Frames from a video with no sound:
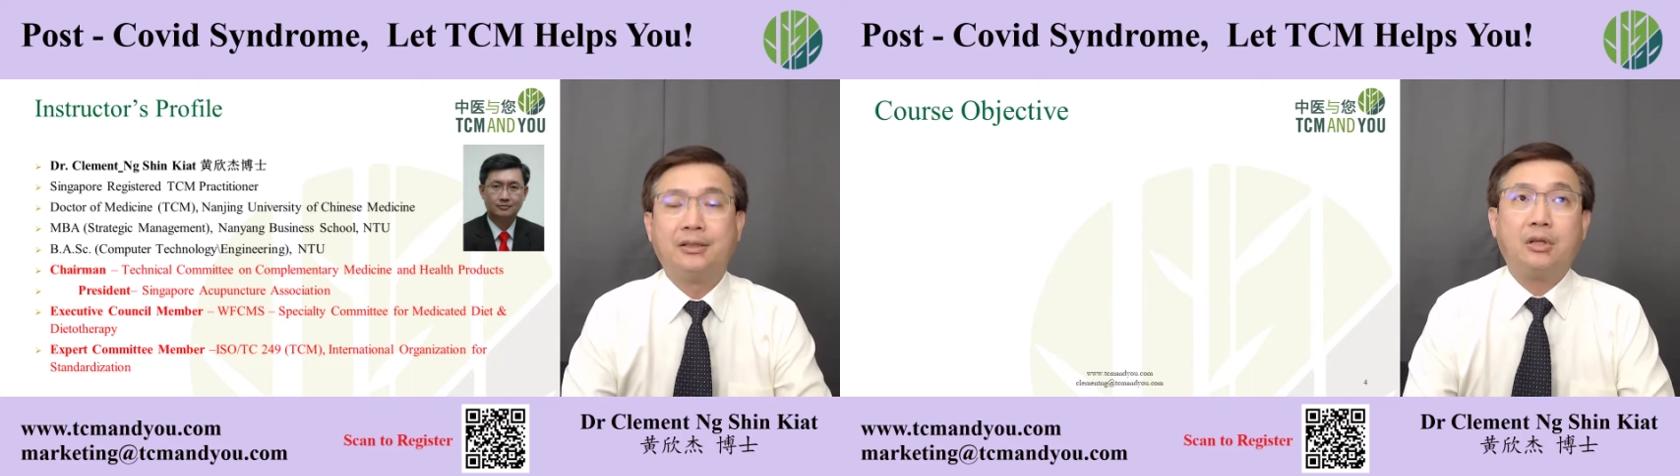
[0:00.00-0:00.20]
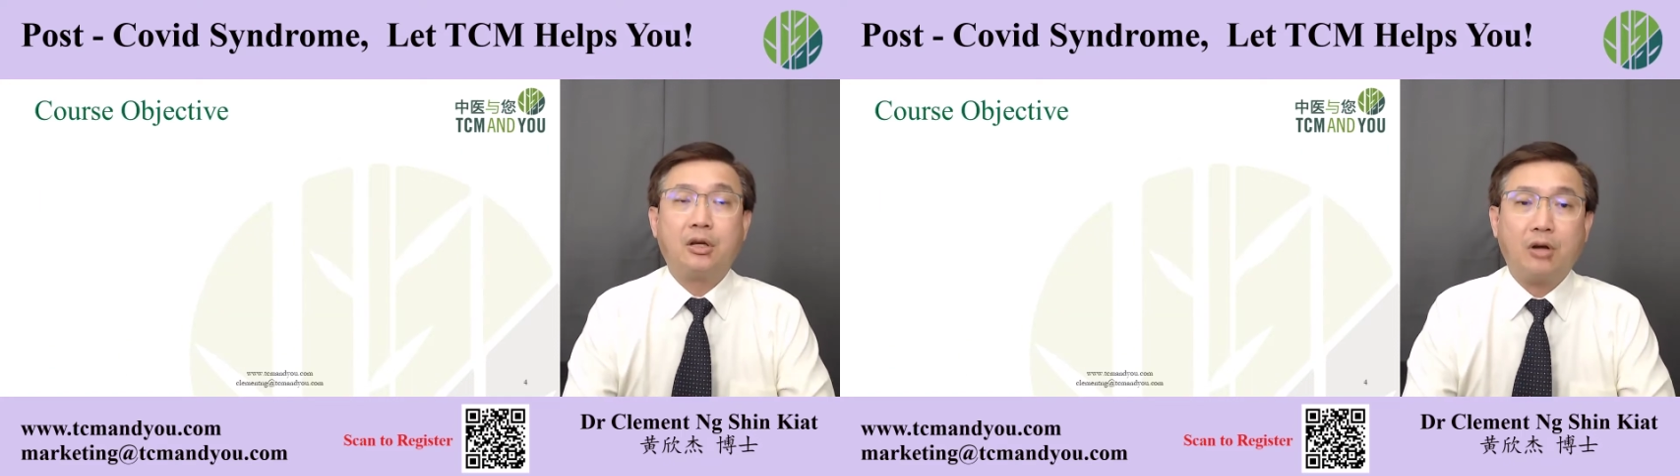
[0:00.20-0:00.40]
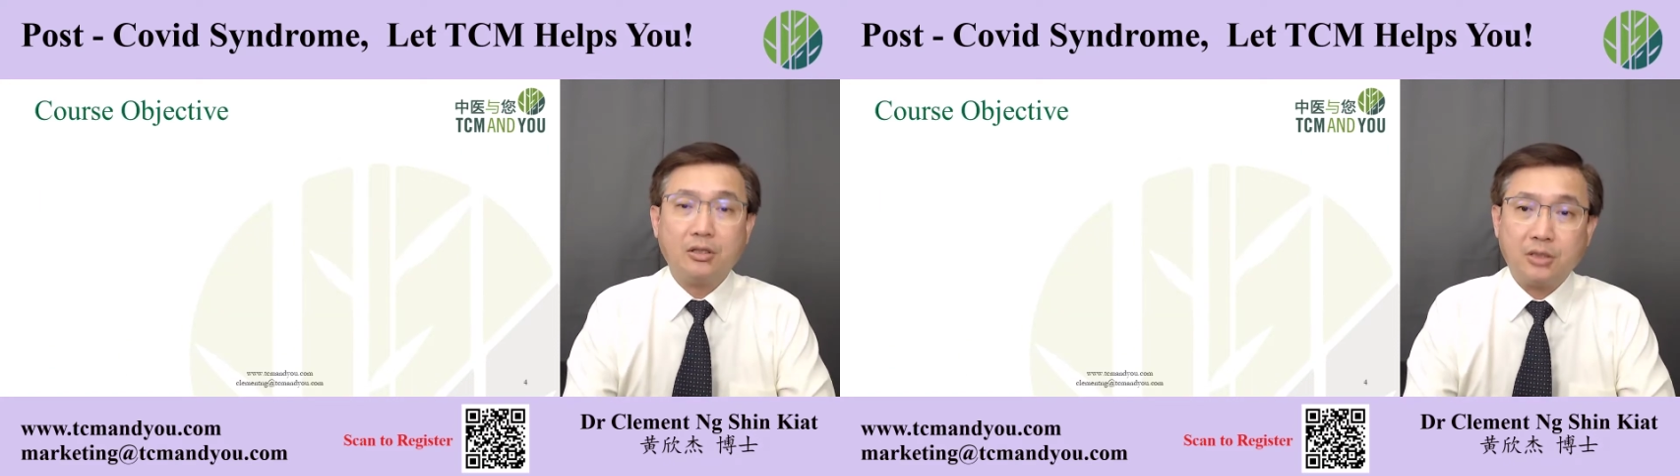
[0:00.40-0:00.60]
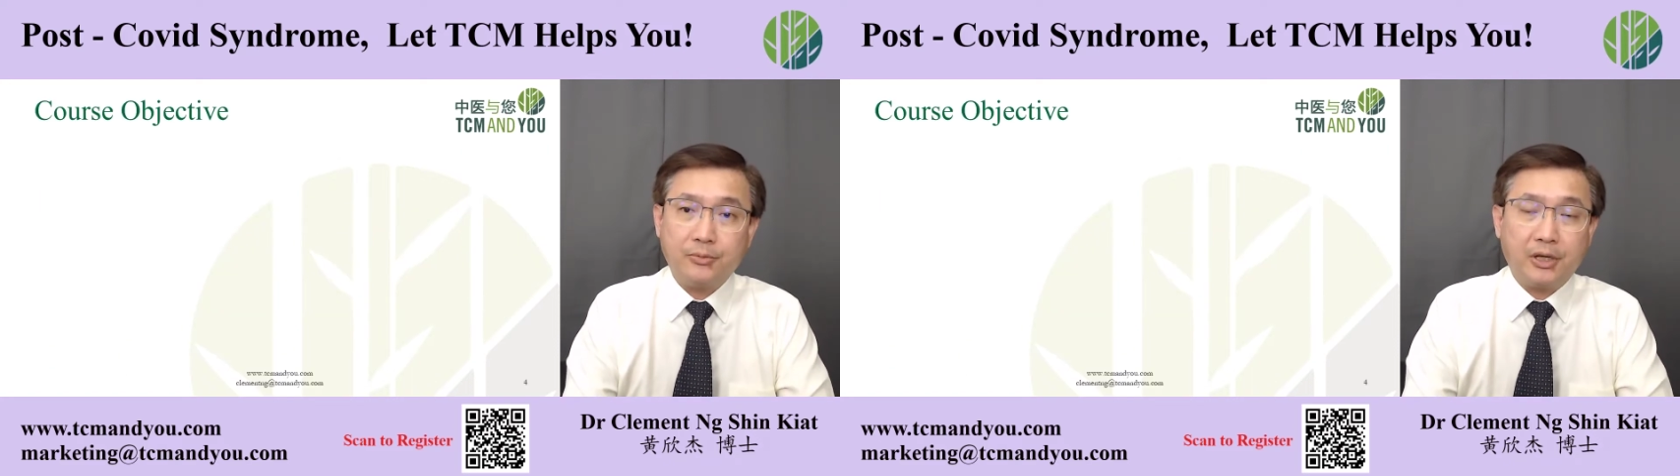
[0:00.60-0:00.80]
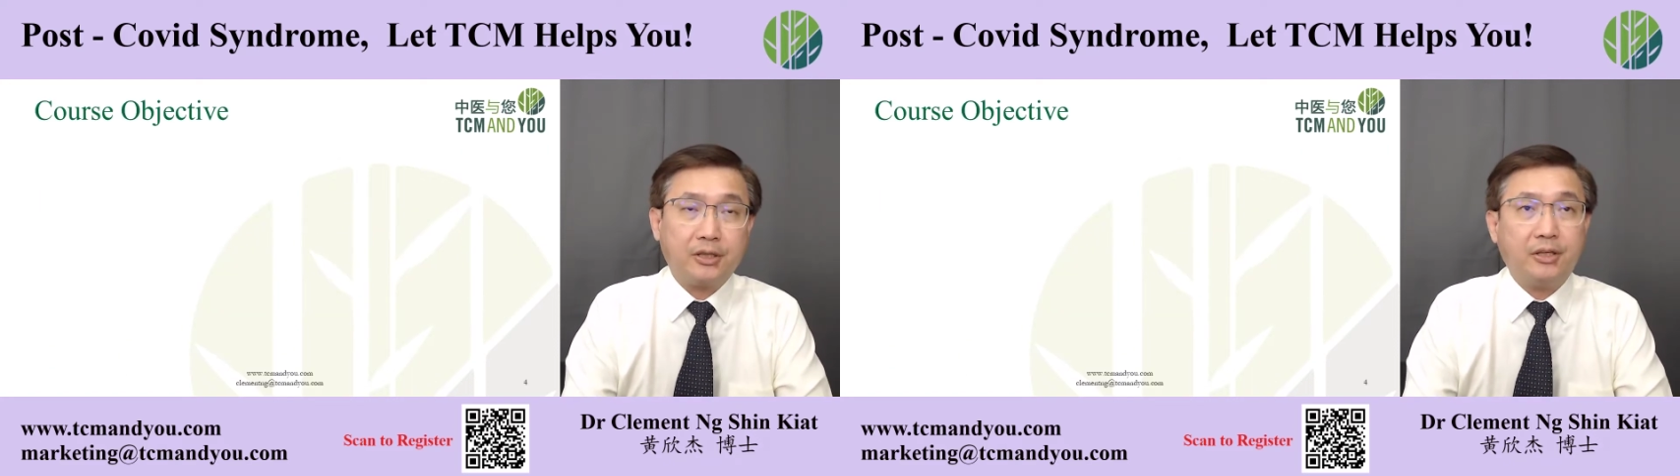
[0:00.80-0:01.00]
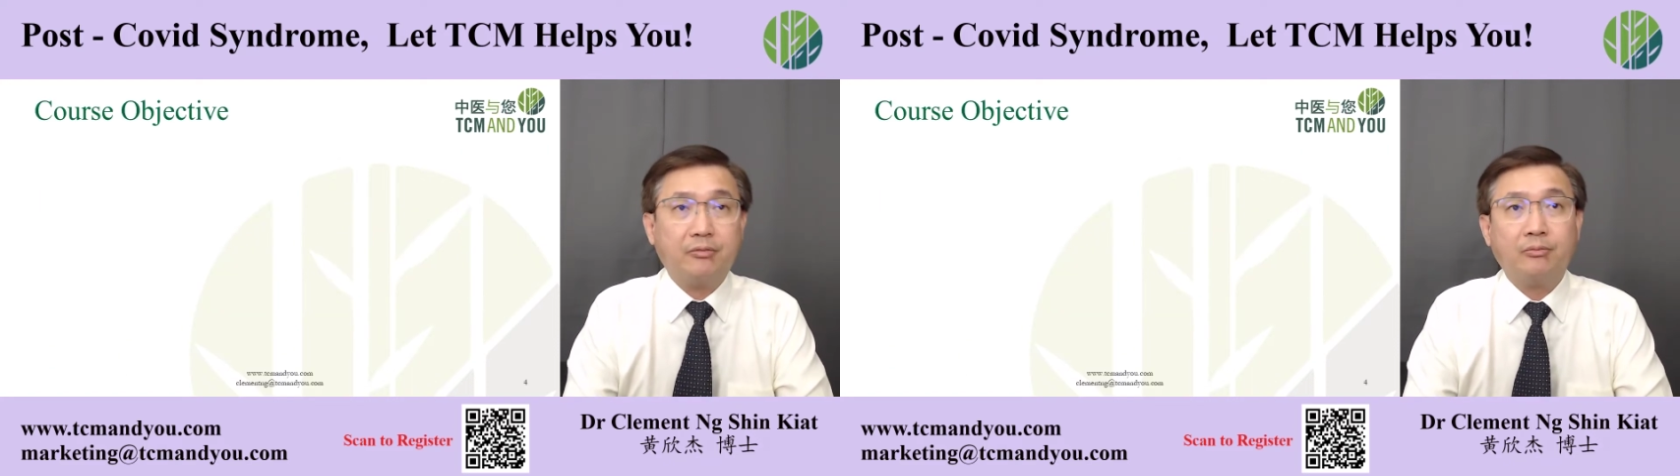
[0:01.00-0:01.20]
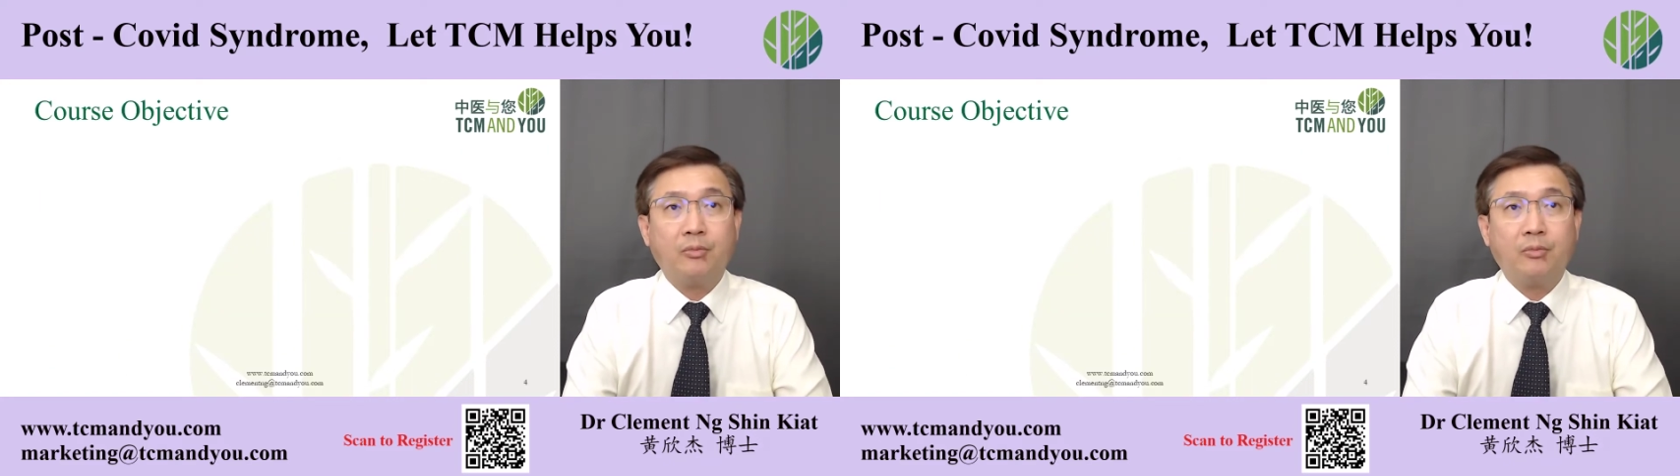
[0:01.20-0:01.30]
The course objective,